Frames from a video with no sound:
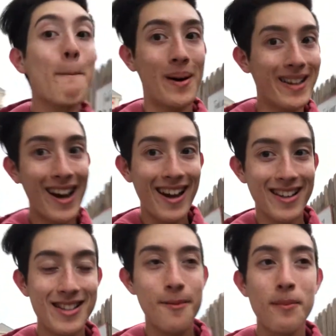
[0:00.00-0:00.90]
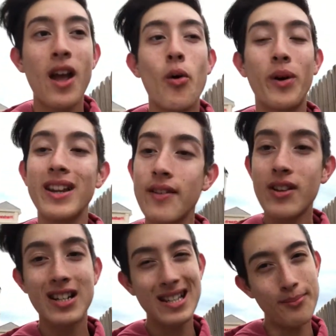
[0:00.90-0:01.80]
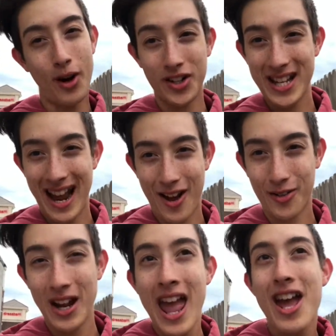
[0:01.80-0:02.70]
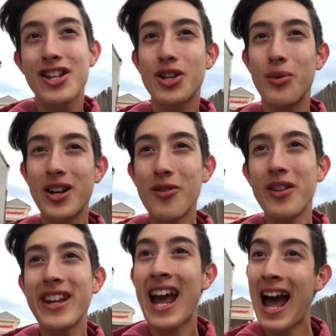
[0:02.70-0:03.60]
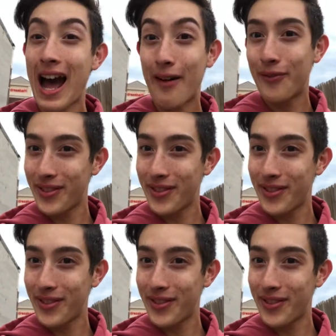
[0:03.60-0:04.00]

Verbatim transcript: But guys, we live in a small town, so we don't really have